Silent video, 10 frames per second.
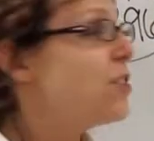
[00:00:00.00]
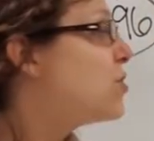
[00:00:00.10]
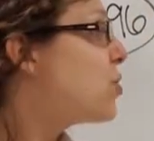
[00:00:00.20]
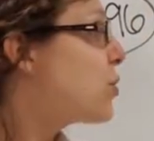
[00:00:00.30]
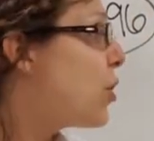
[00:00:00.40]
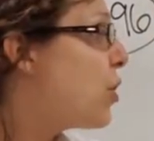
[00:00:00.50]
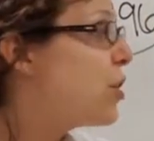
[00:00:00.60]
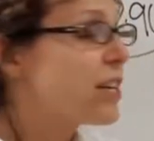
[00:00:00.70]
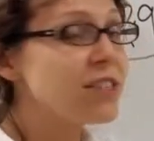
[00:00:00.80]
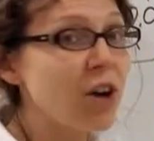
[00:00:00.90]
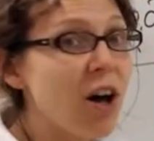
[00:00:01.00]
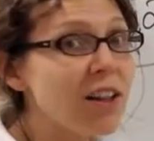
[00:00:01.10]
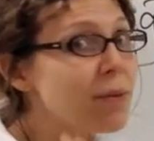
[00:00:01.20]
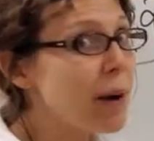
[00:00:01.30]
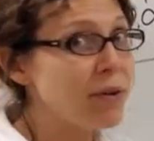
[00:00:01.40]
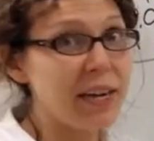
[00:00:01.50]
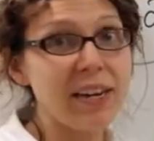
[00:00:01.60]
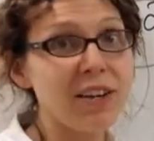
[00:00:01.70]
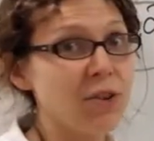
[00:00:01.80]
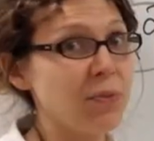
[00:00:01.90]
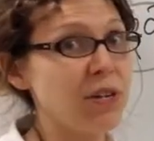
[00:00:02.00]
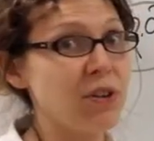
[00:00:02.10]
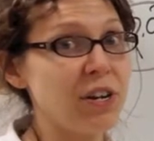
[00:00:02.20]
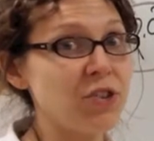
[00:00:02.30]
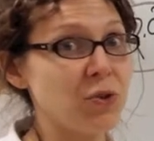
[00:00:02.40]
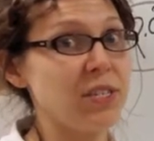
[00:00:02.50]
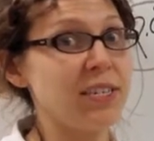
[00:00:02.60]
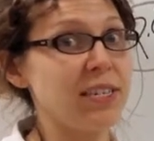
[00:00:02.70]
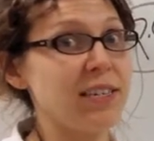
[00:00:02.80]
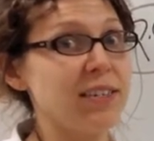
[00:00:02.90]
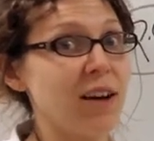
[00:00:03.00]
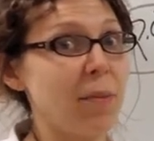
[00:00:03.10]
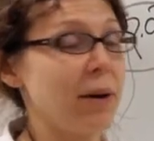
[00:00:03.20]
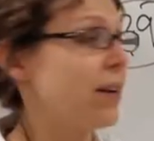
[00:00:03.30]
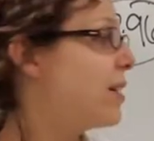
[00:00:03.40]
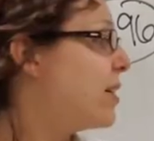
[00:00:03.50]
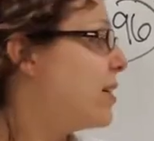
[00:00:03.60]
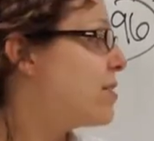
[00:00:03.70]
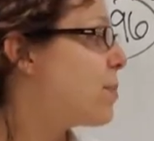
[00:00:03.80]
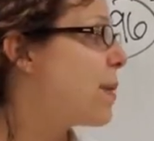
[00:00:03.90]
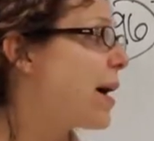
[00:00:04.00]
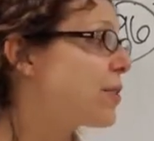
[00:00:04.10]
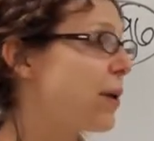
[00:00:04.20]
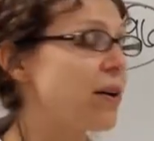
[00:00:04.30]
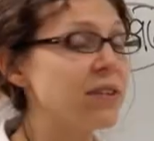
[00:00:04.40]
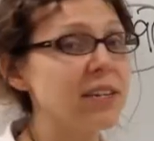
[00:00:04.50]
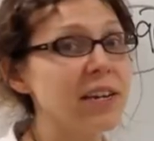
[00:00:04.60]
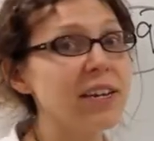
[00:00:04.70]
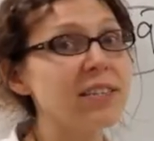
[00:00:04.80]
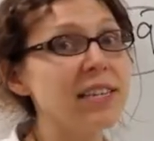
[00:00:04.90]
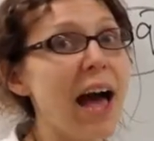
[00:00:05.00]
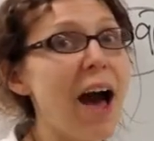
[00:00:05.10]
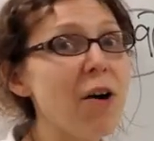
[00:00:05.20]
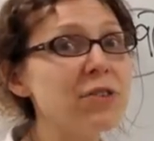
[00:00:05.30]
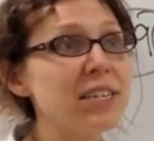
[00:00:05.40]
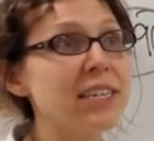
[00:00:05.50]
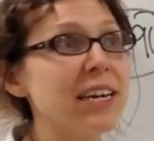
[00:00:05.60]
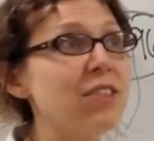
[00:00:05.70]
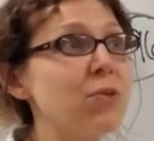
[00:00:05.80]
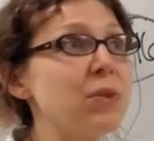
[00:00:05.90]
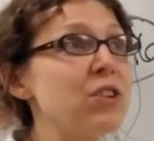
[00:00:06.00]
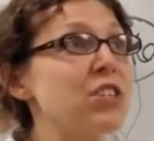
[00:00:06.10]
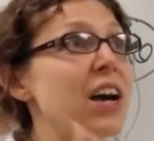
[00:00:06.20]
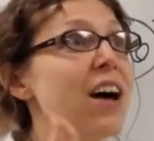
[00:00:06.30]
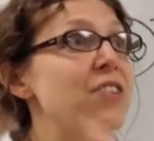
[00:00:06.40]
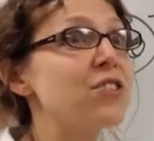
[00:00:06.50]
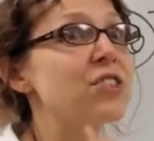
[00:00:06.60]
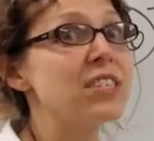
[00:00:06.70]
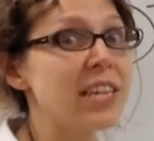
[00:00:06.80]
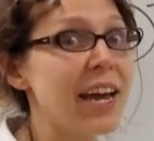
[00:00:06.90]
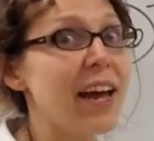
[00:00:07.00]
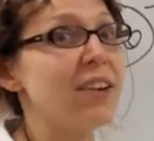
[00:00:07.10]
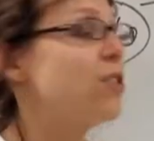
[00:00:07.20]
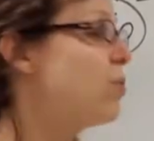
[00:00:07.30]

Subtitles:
So the hook is all about getting your reader interested in the topic. The background is how to get the reader to understand